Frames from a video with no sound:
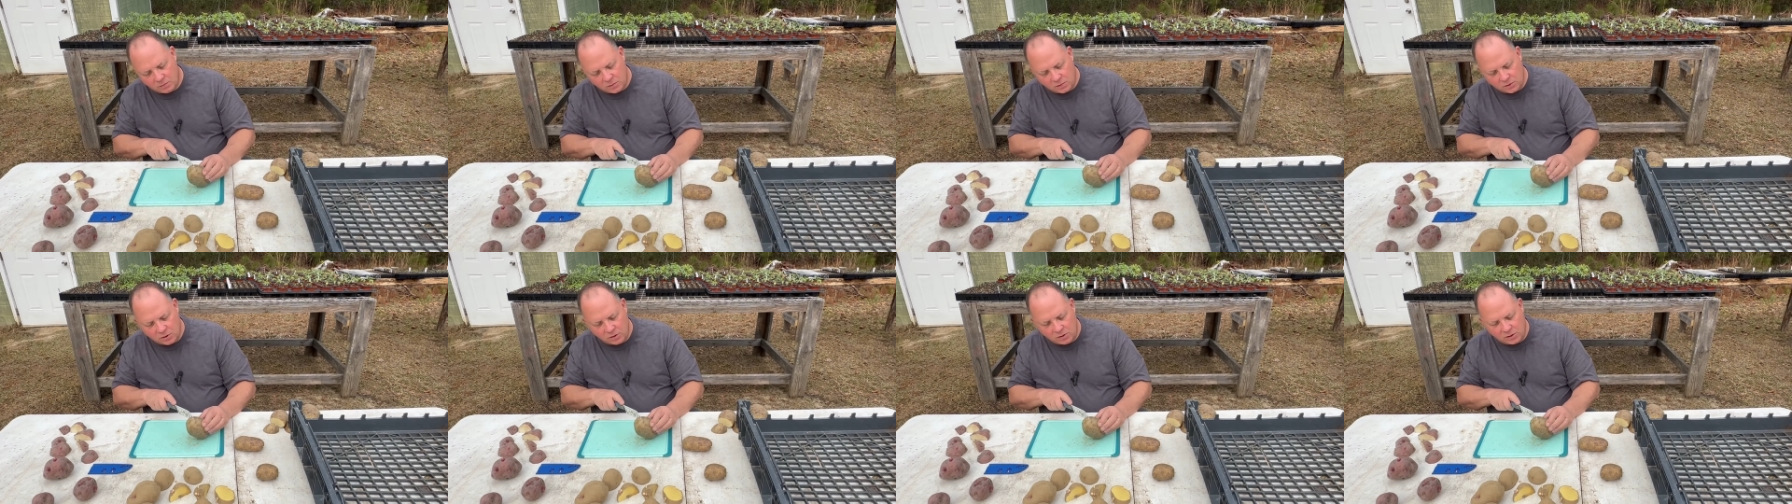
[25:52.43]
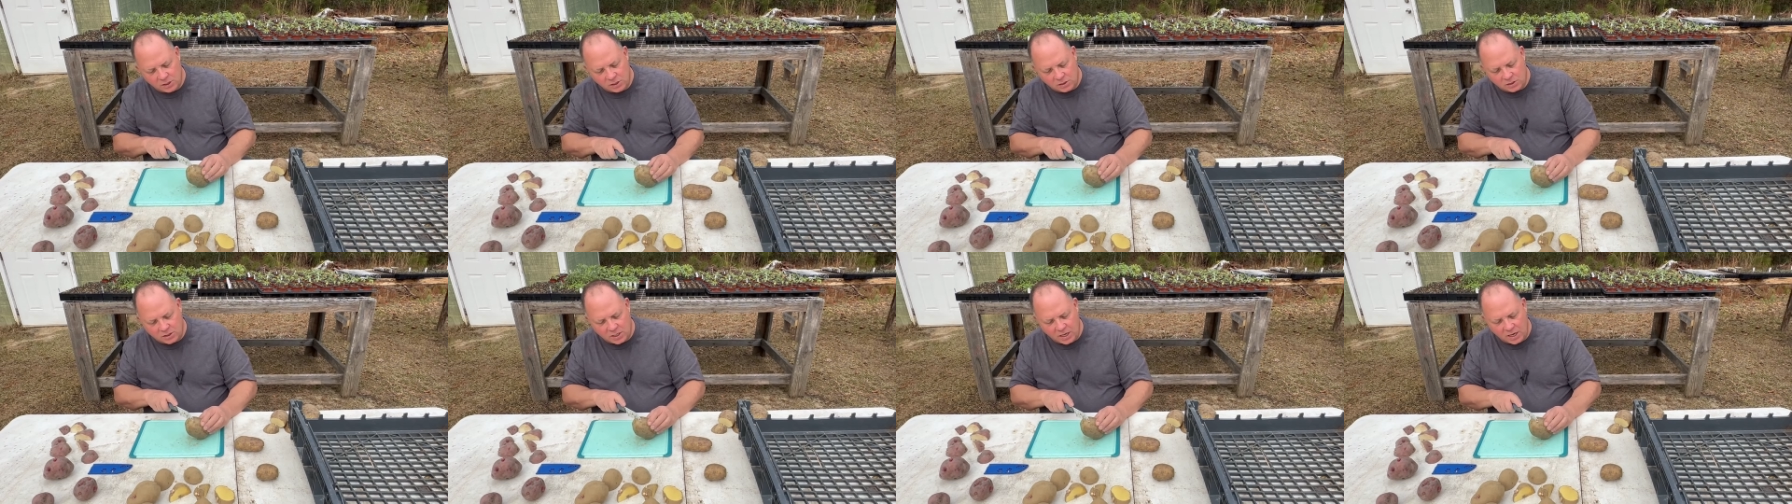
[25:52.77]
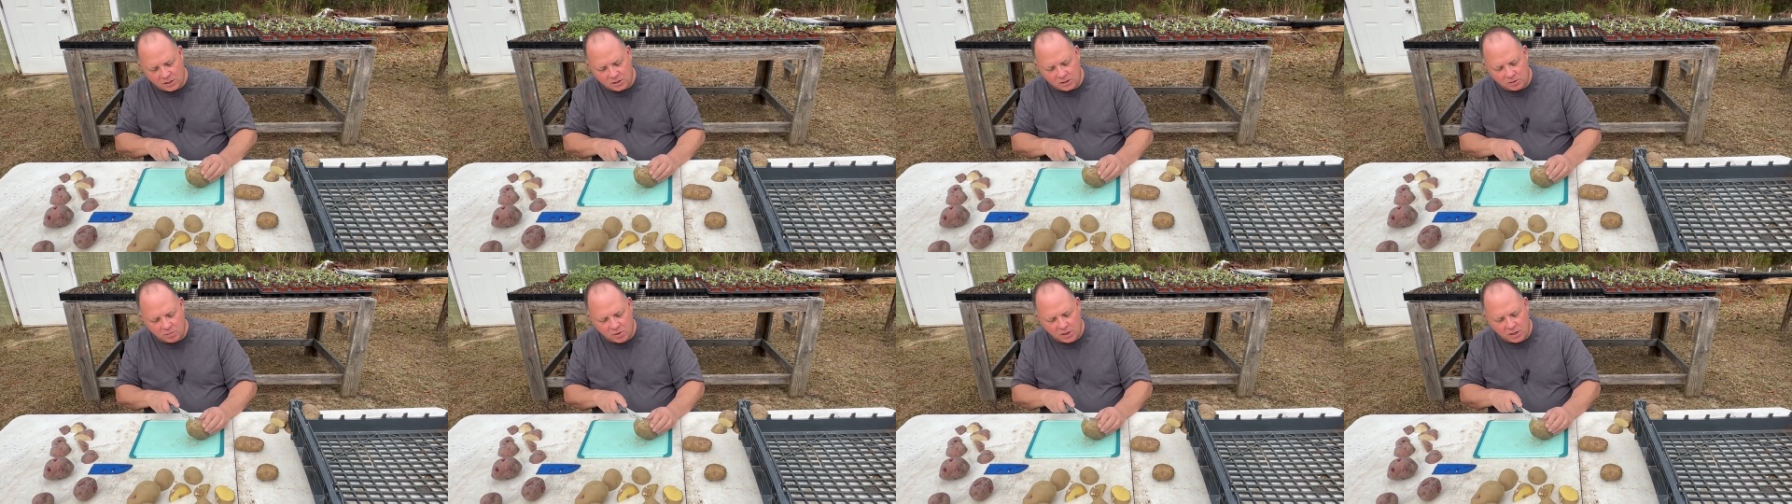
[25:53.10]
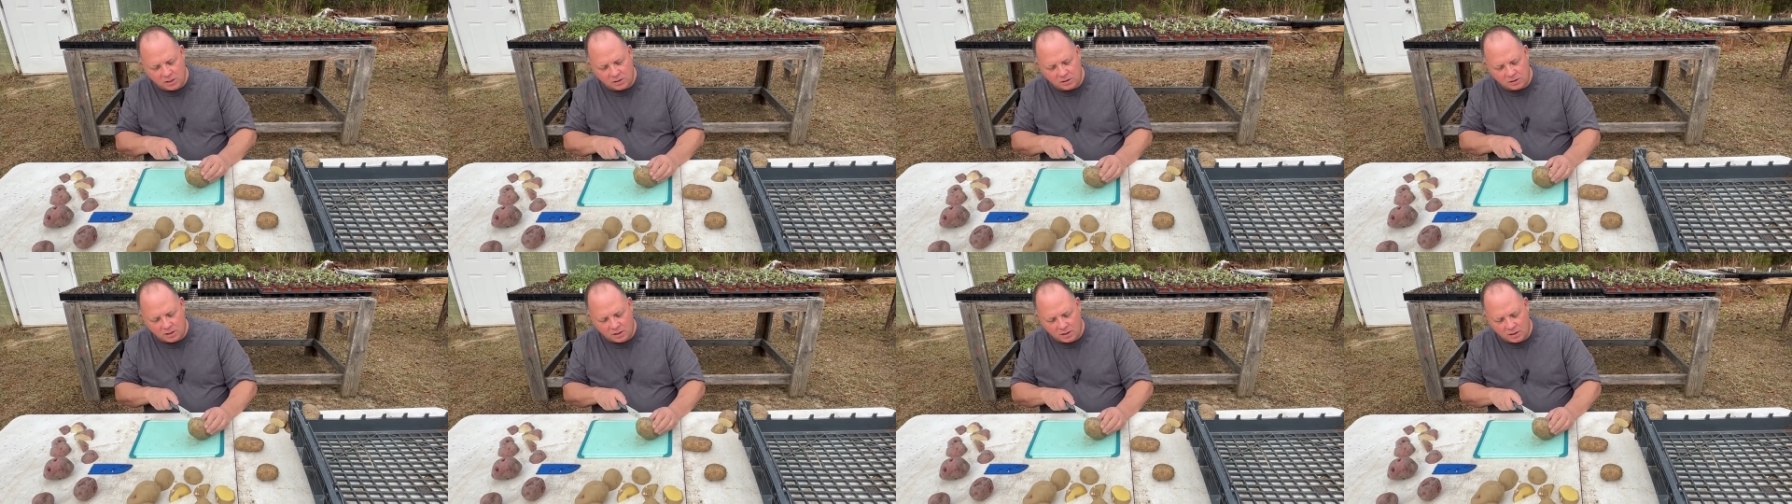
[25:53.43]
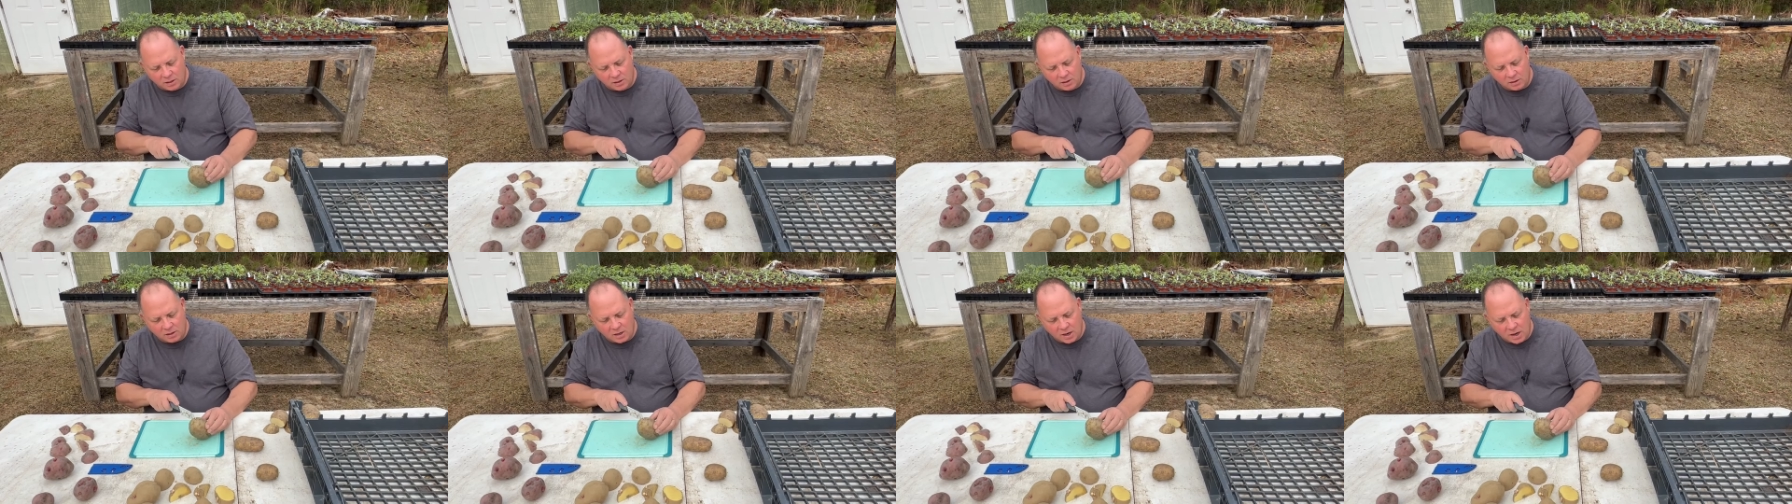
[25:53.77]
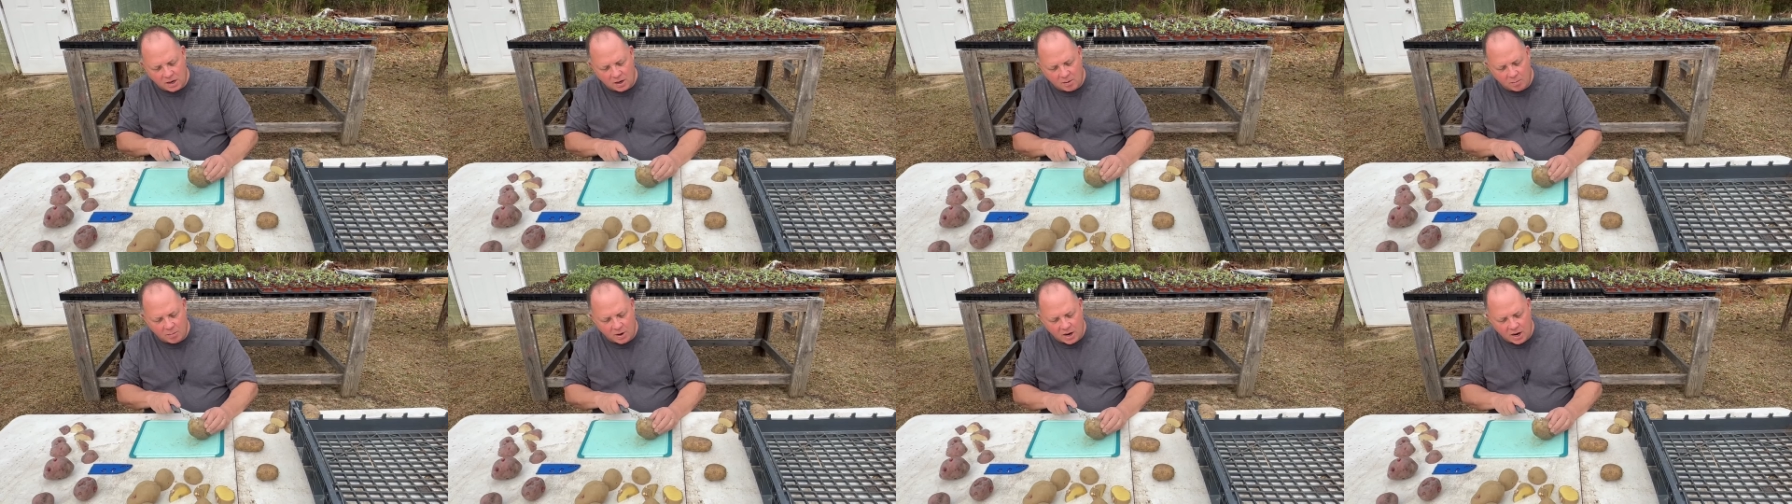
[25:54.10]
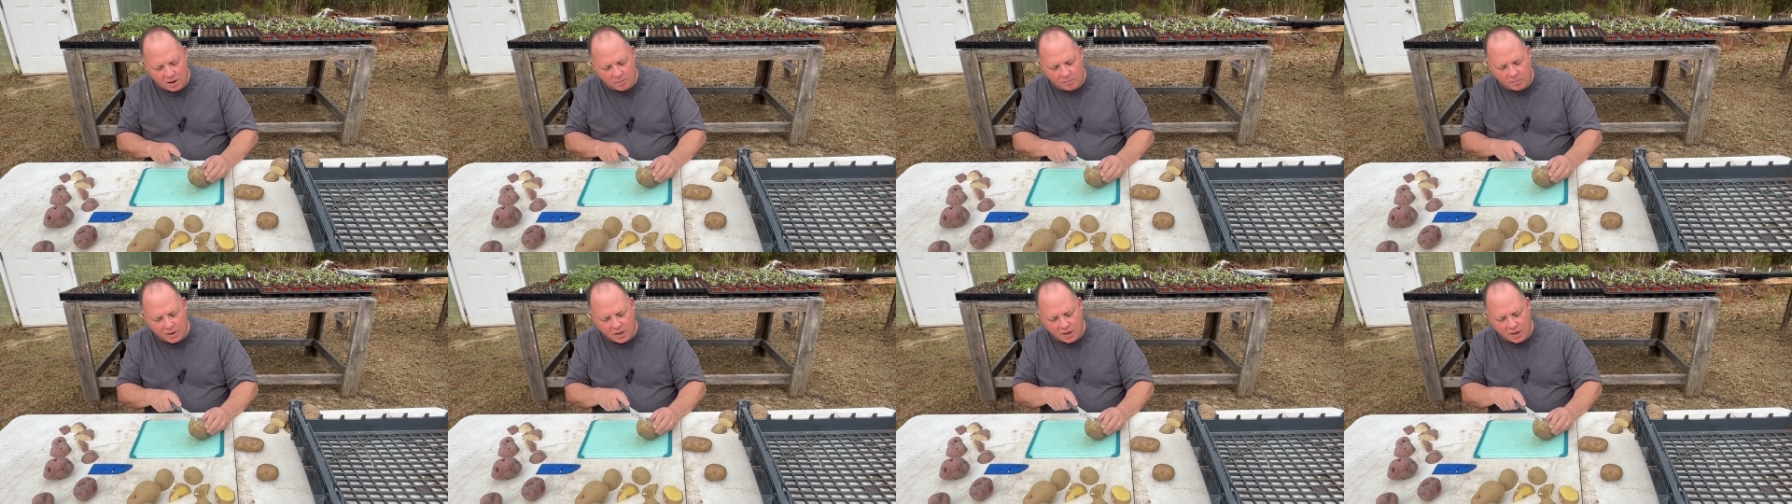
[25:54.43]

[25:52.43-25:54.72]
So it just takes a minute to kind of map